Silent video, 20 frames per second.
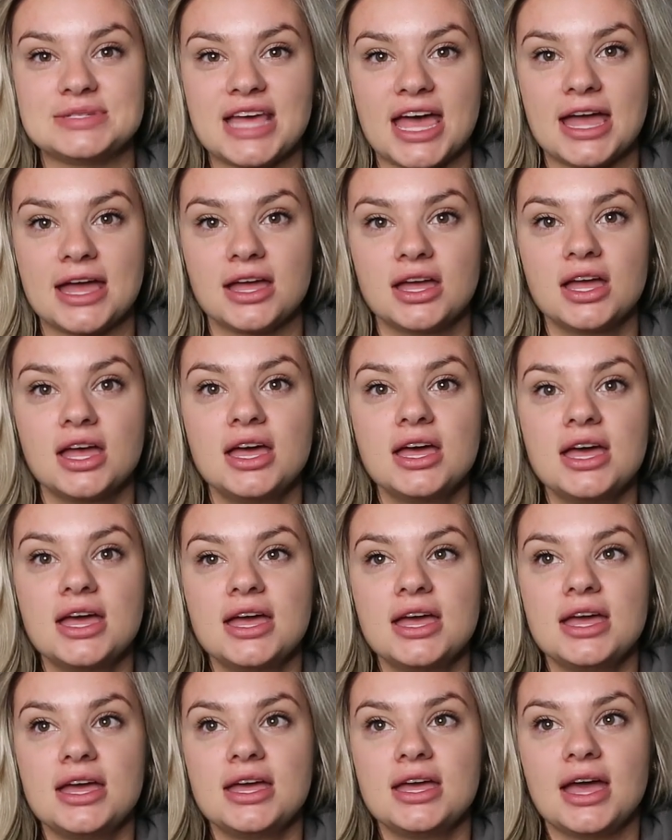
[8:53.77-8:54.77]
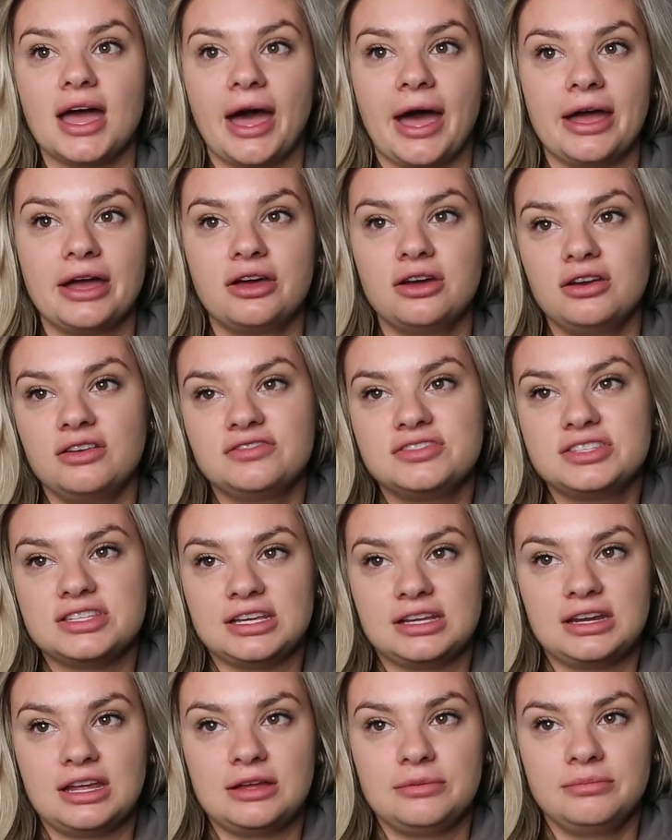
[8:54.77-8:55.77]
day. I could have
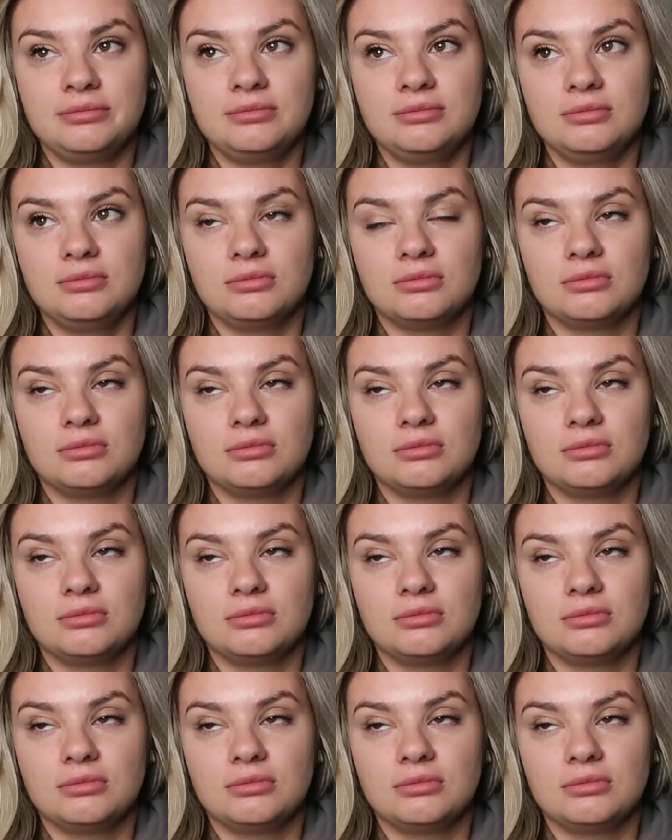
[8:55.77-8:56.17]
seen him